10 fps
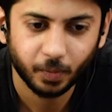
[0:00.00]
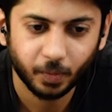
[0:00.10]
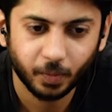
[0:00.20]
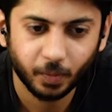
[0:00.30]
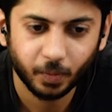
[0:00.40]

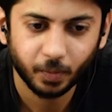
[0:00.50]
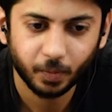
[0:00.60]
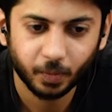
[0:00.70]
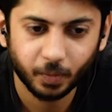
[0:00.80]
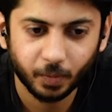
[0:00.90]

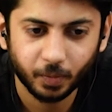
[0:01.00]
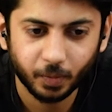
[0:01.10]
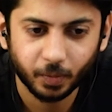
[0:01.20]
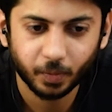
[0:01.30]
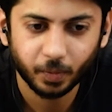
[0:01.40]

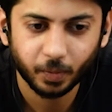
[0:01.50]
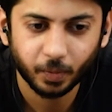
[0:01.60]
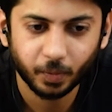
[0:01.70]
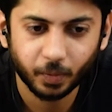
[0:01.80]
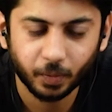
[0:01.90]

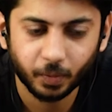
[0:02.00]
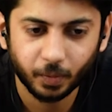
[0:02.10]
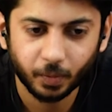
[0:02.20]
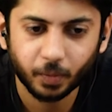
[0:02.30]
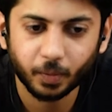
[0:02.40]

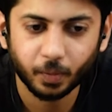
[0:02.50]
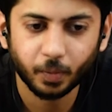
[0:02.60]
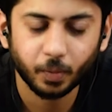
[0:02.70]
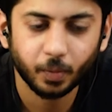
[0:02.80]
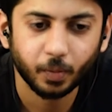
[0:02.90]

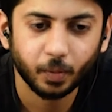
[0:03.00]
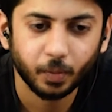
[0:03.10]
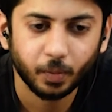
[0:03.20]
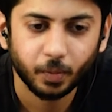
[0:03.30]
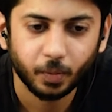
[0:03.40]

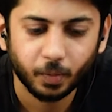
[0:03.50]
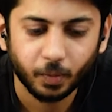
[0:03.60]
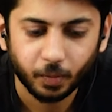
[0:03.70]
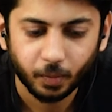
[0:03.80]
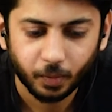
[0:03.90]

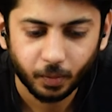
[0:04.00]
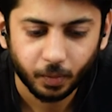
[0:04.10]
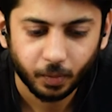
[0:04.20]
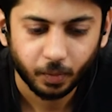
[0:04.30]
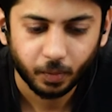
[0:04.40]

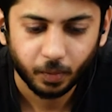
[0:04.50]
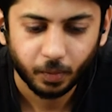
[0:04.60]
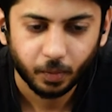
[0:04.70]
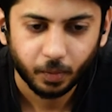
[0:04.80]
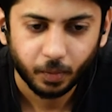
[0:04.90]

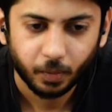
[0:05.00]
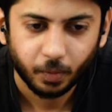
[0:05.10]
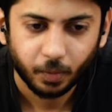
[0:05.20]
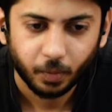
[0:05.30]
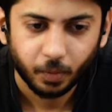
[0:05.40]

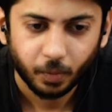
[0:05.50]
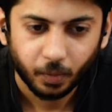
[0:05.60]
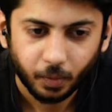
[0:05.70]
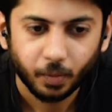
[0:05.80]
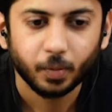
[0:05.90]

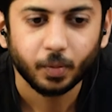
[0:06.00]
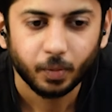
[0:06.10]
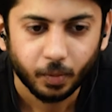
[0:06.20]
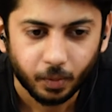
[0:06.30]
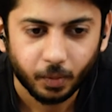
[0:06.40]

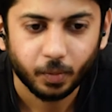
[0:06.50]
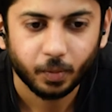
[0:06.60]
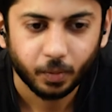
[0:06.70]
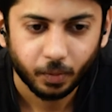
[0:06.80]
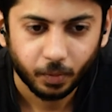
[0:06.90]

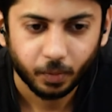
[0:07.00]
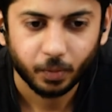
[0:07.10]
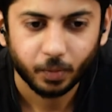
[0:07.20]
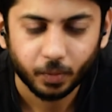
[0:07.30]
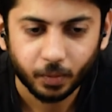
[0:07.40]

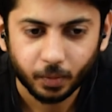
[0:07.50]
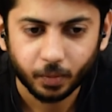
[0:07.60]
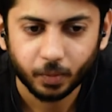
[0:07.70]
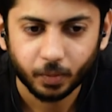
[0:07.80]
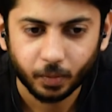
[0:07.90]
This person isn't speaking.